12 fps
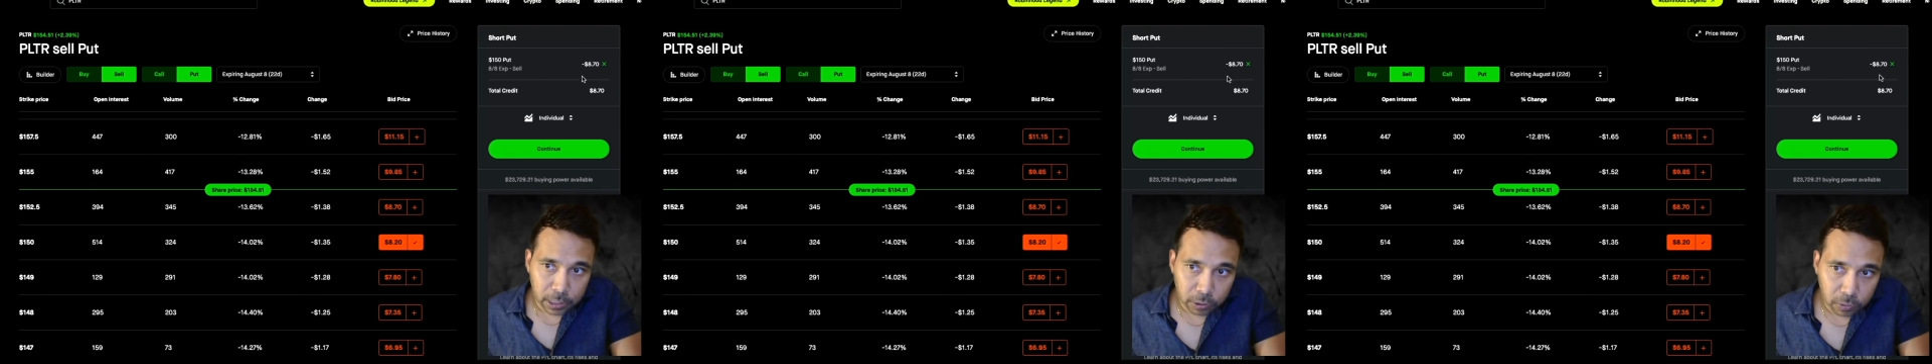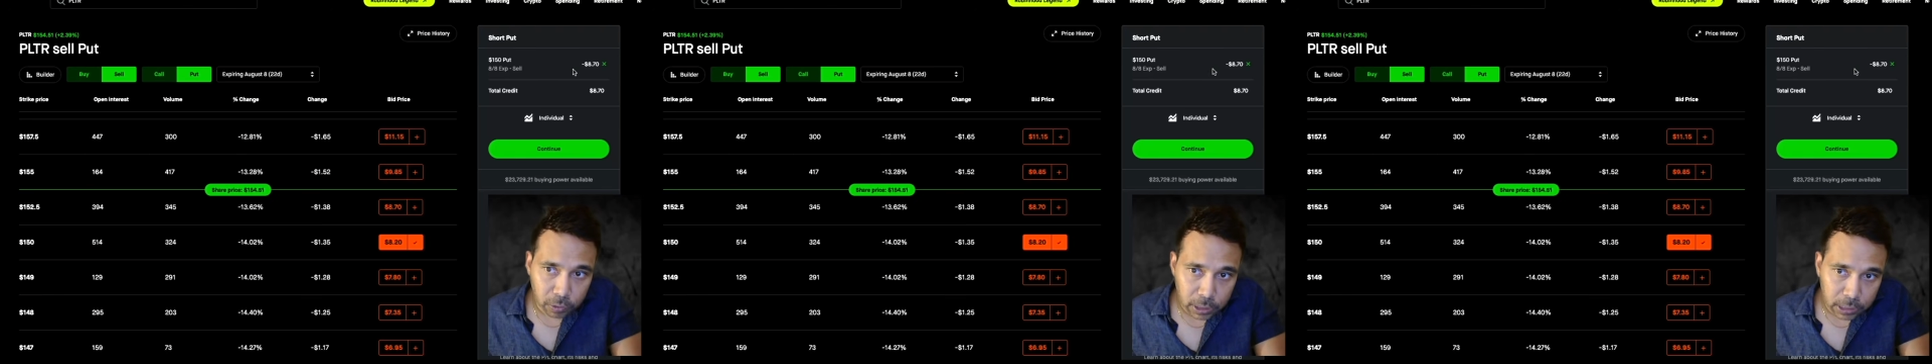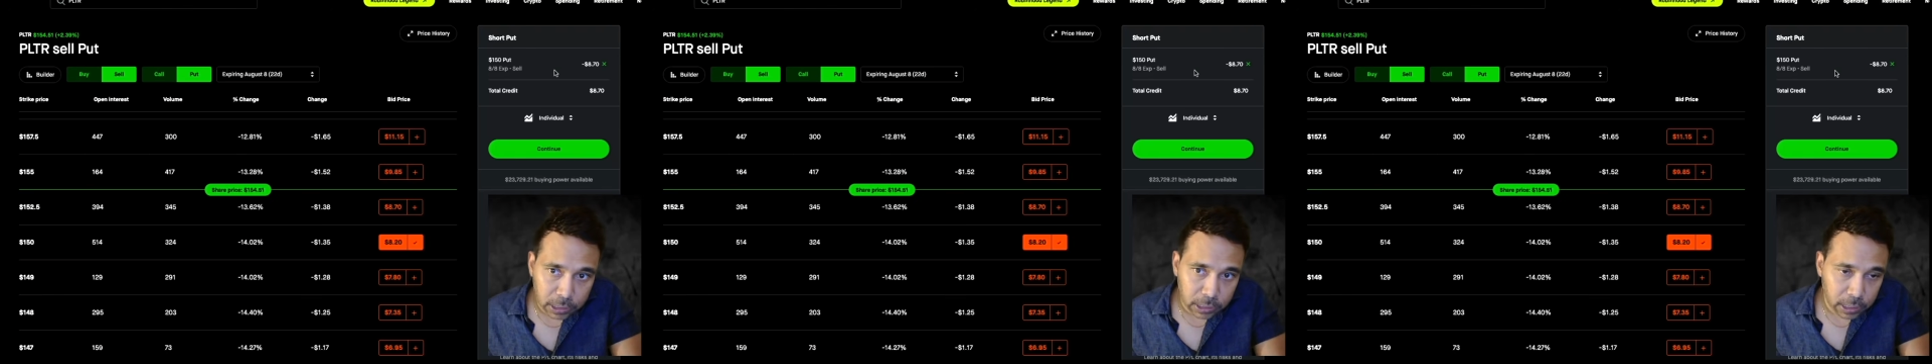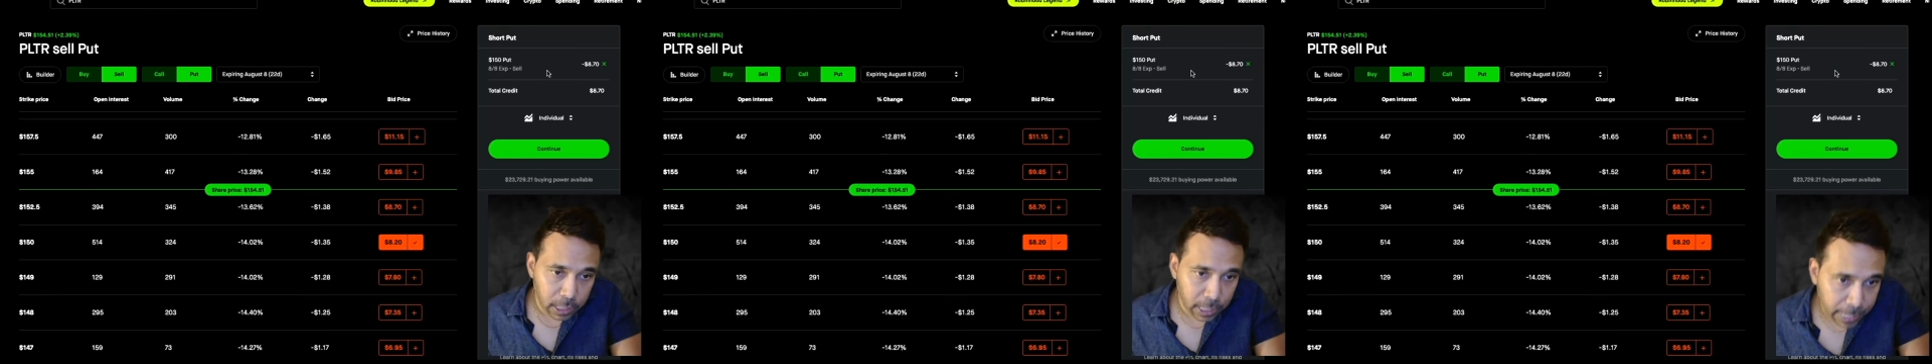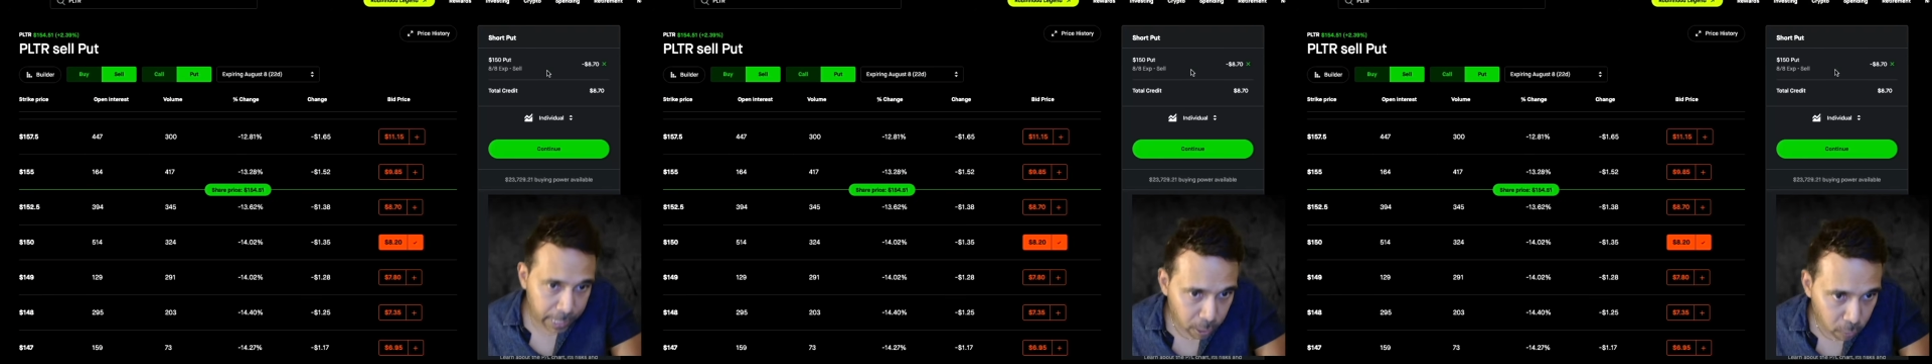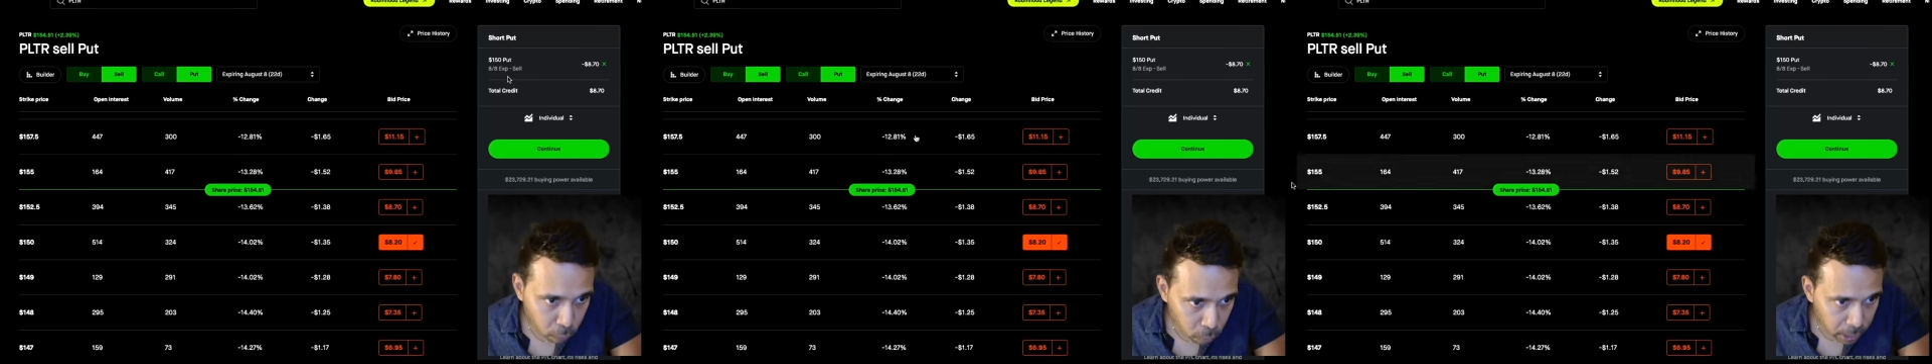So this is the leg
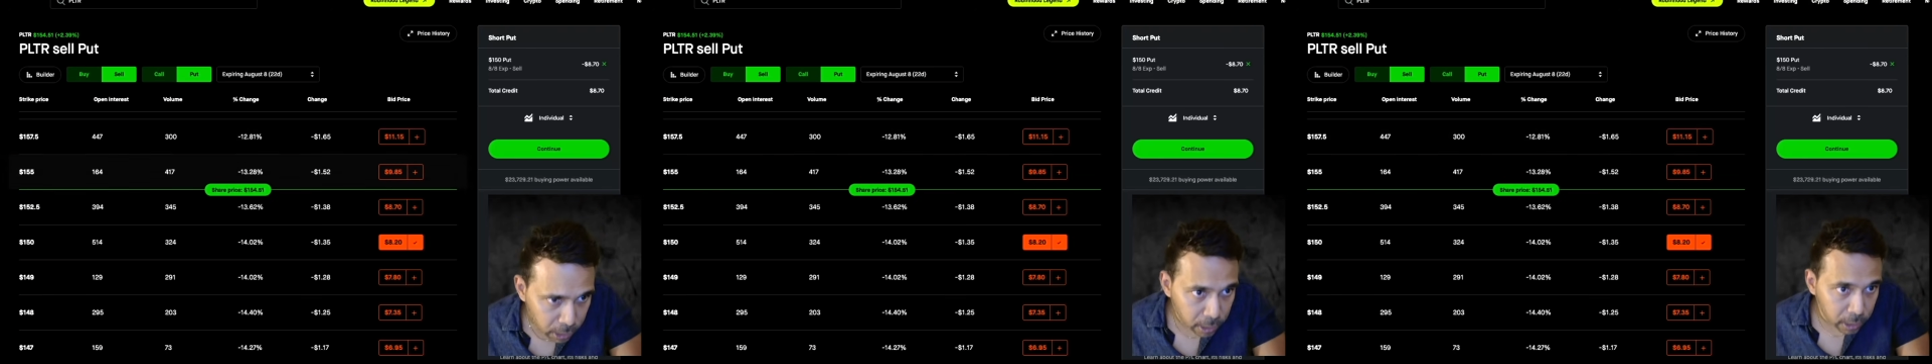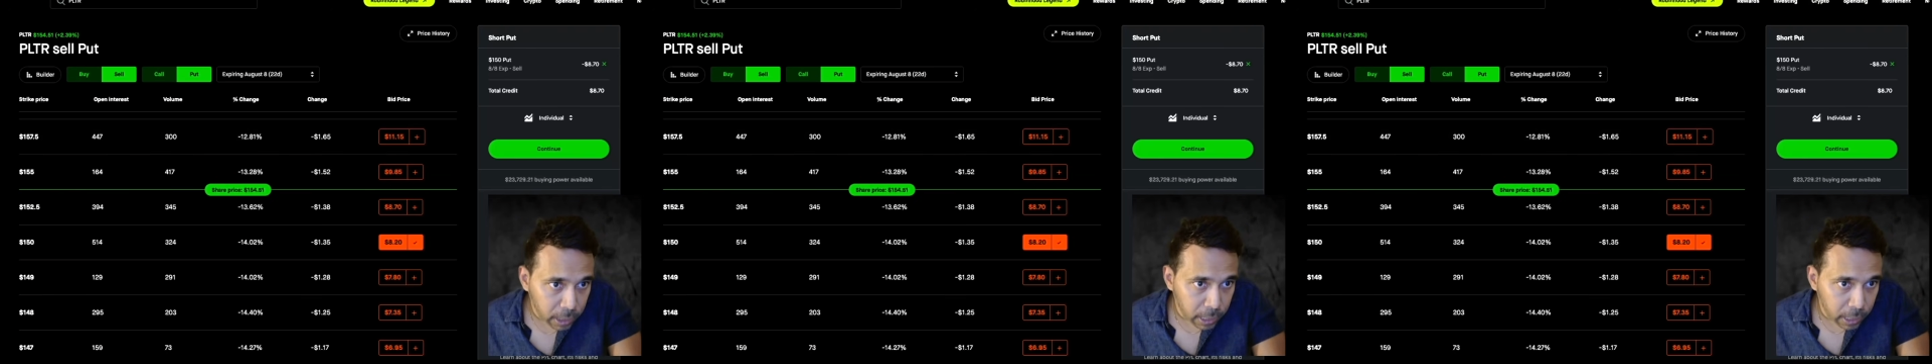one.